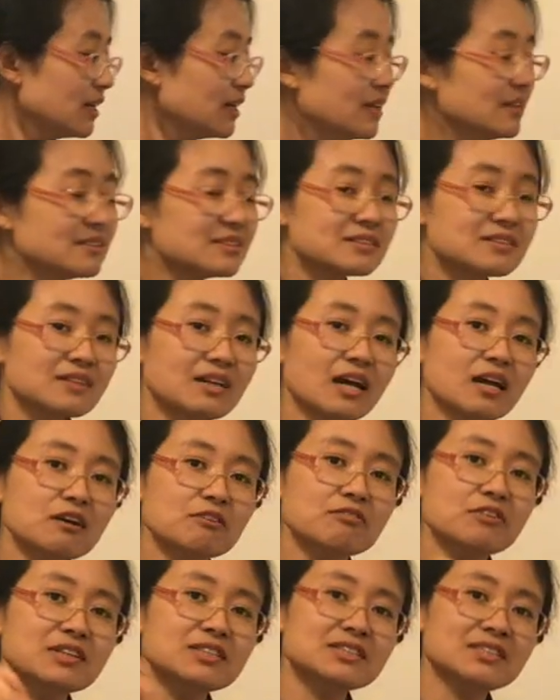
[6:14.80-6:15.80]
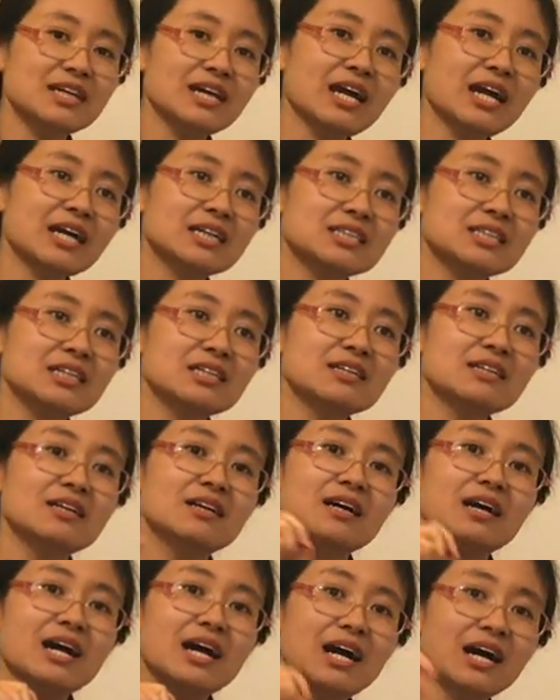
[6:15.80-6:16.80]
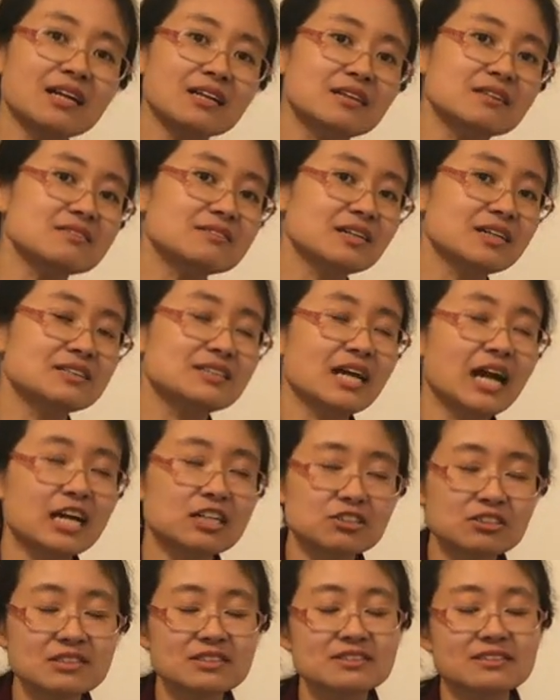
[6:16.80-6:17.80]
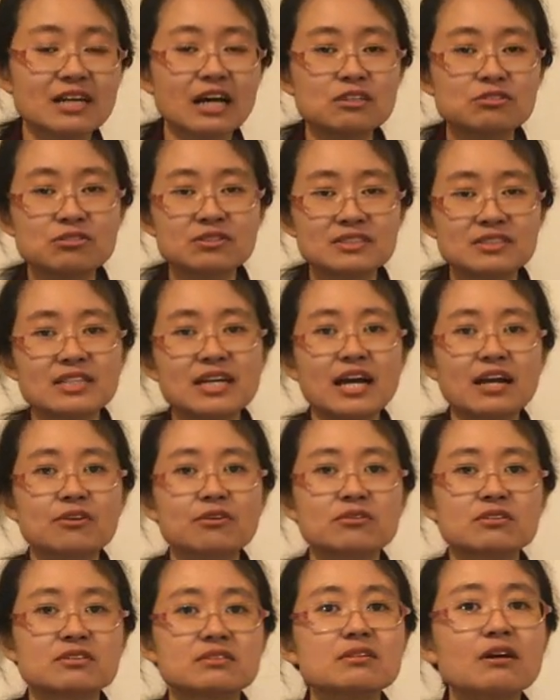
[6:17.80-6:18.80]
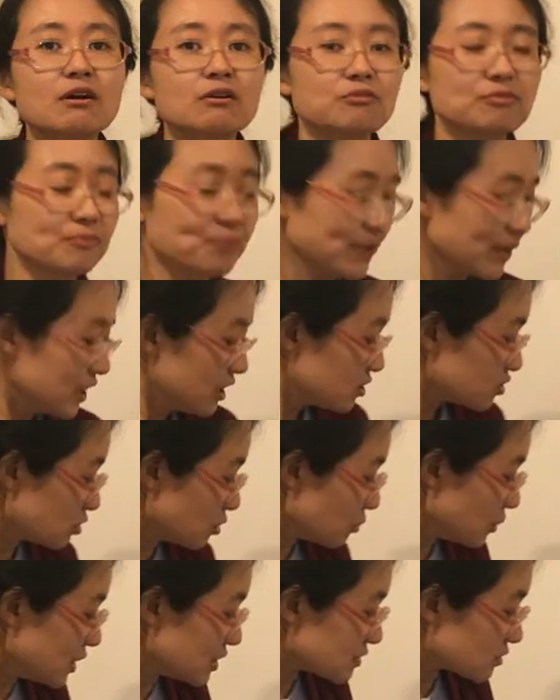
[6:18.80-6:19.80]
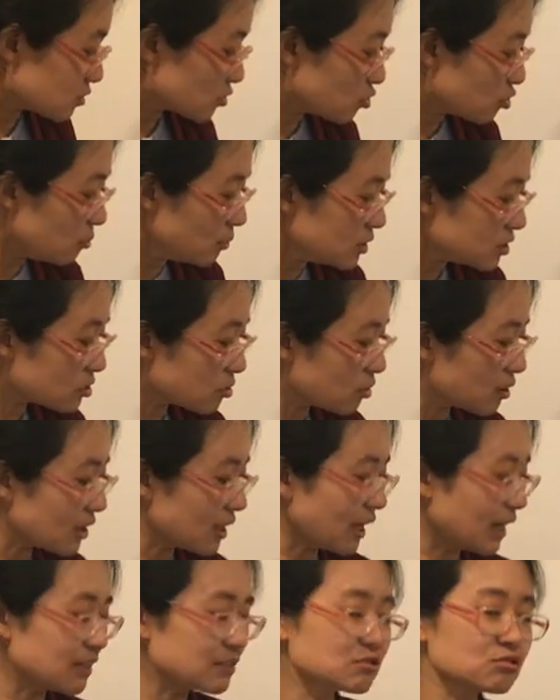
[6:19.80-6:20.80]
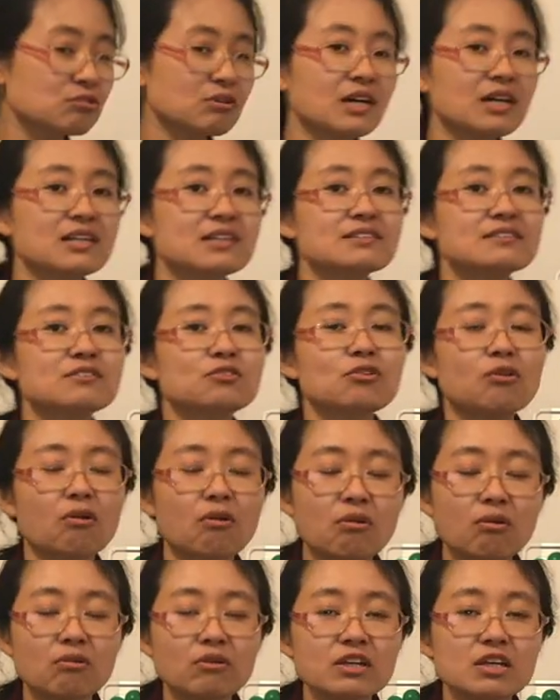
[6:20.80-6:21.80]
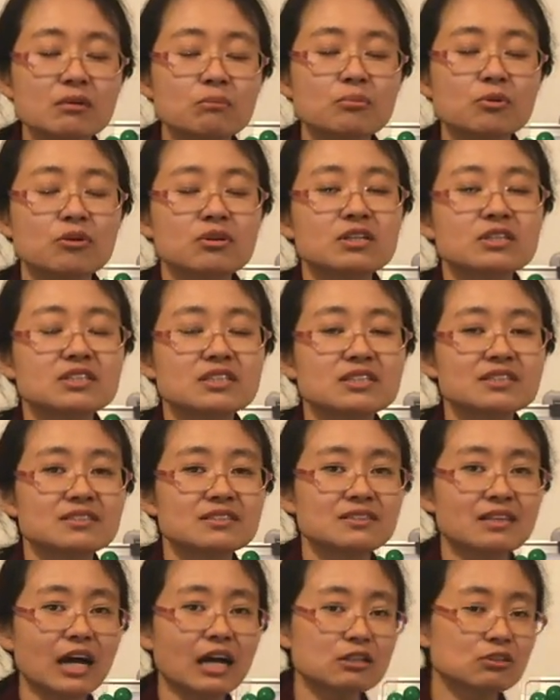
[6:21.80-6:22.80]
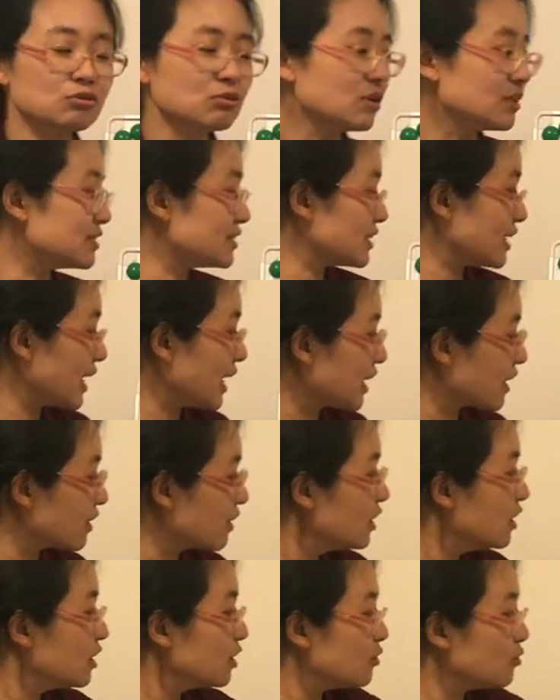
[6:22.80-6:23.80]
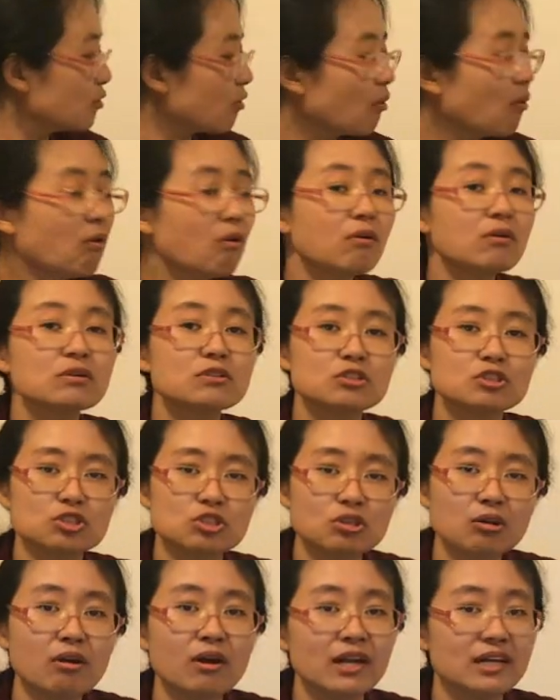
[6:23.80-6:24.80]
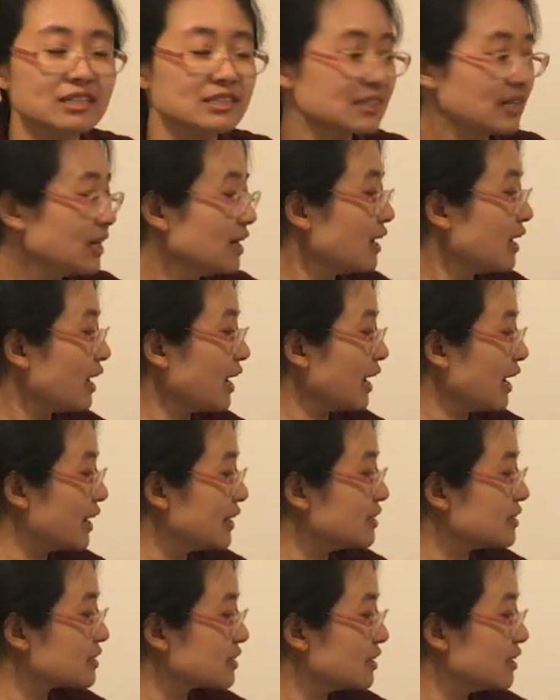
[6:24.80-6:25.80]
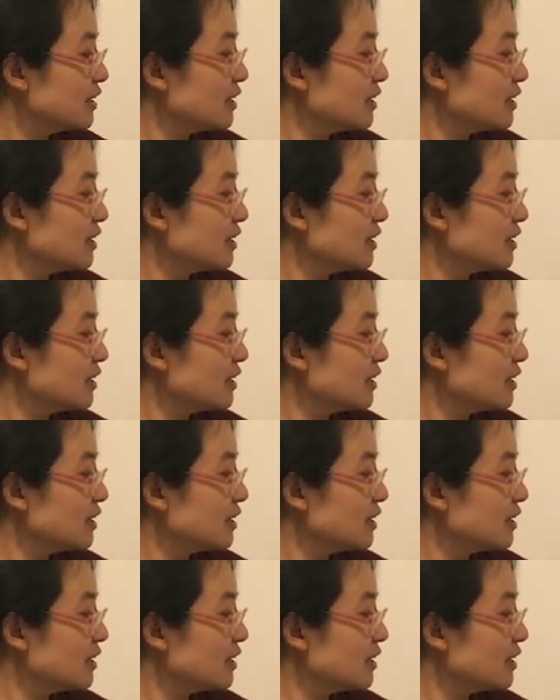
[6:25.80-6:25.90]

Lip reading: instead of attacking others, it actually starts to attack yourself. So with rheumatoid arthritis, your own immunity starts to attack your own joint, and